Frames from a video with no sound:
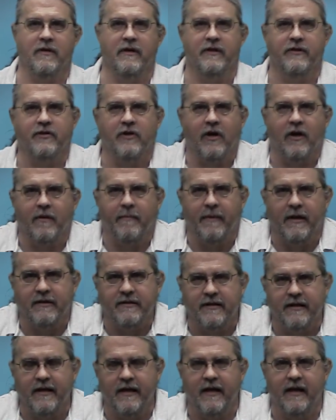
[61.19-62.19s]
going to talk about
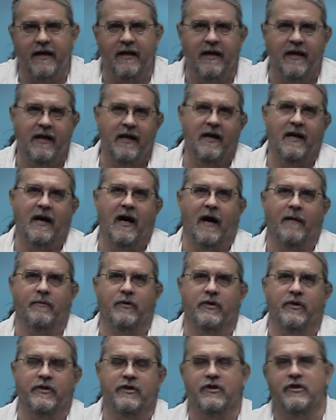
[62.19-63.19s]
today. I'm
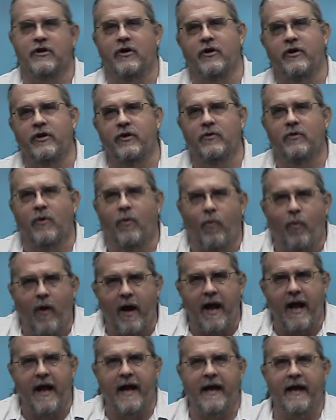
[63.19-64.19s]
going to show you a
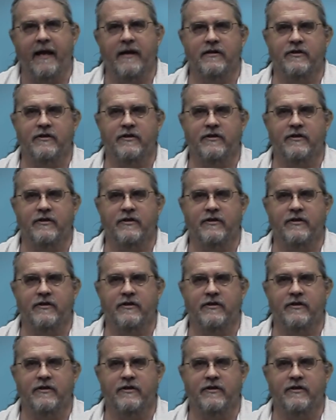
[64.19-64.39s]
way